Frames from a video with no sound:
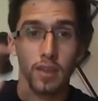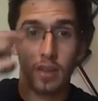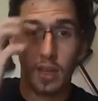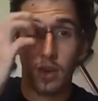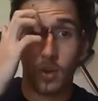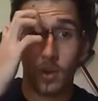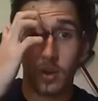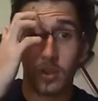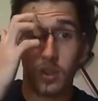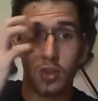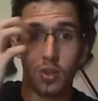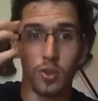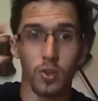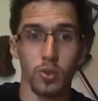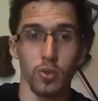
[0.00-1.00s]
in order
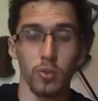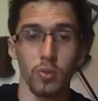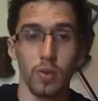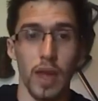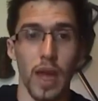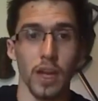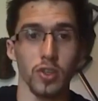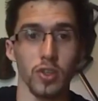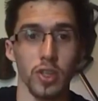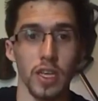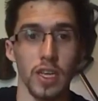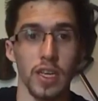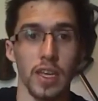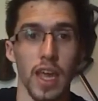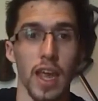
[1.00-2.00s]
to
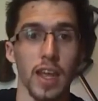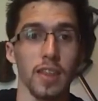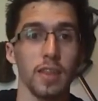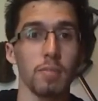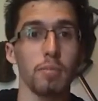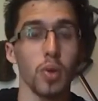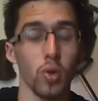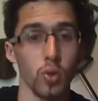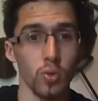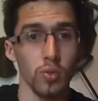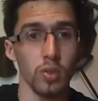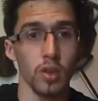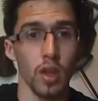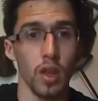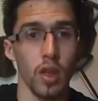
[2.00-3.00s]
actually gain the boons,